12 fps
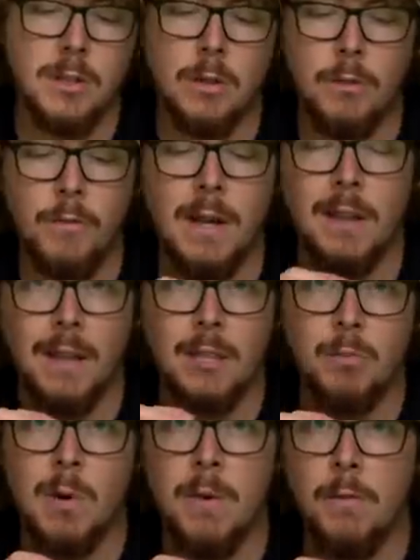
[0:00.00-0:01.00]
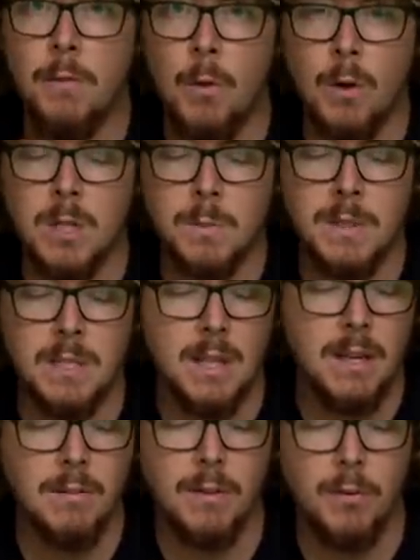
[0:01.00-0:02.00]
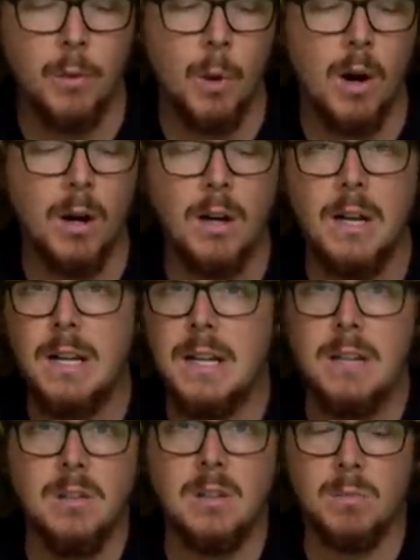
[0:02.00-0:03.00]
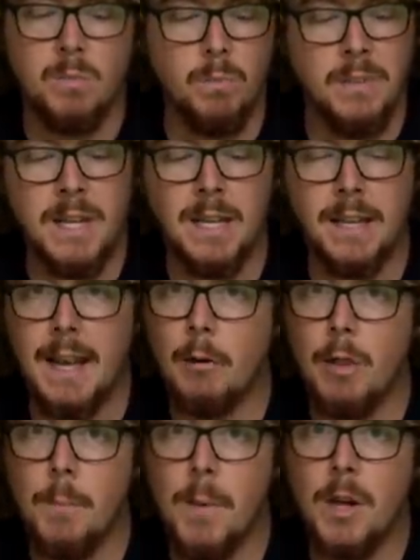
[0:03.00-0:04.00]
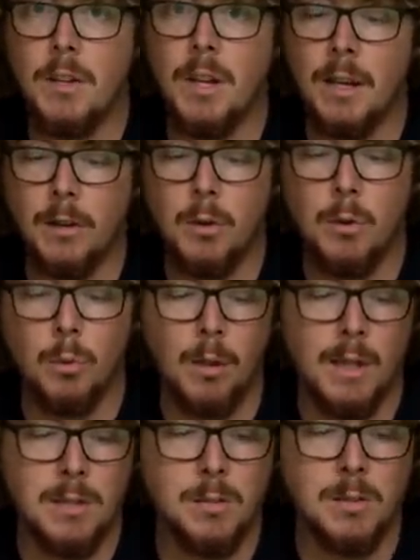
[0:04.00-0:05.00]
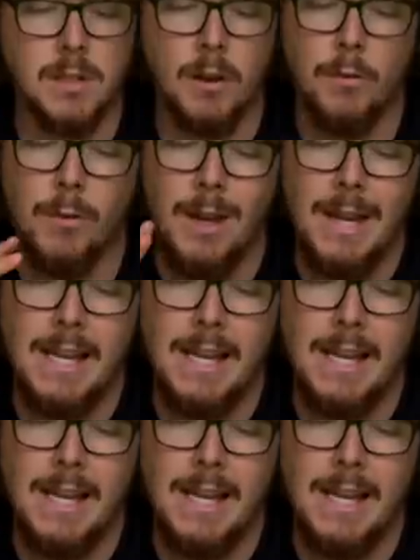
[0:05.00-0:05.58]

So the fact that that's reinforced means that even if you are just kneeling down in the mud and doing all that sort of stuff,